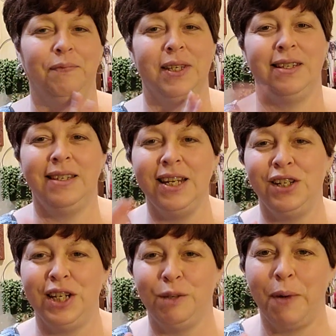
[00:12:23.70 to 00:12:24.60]

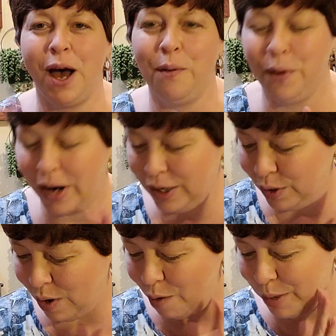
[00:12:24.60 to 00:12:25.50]
stitchy spot where I
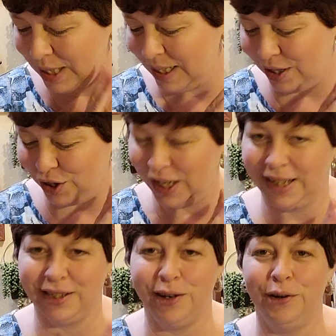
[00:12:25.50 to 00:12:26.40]
do all my stitching.
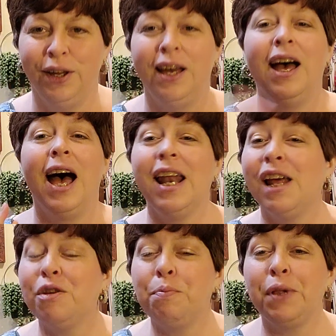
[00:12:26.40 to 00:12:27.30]
So
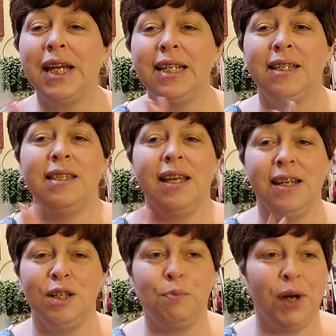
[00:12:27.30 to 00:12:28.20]
another place that
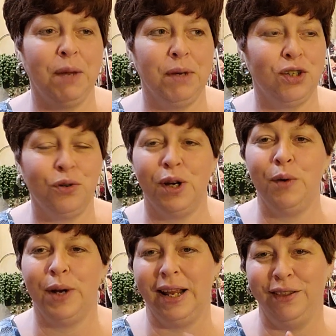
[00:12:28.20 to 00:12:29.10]
is bringing me joy
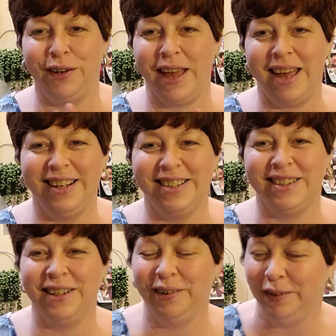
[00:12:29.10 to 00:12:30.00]
when I look at it.
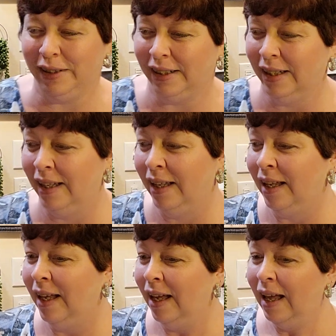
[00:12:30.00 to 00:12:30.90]
So
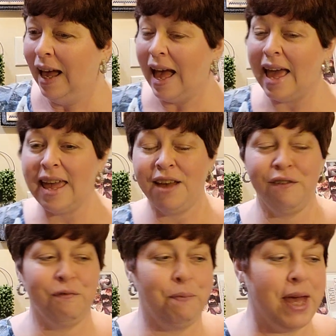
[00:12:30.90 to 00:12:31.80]
I
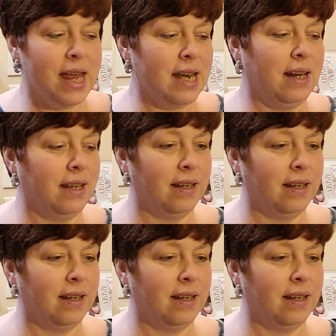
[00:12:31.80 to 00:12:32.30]
haven't been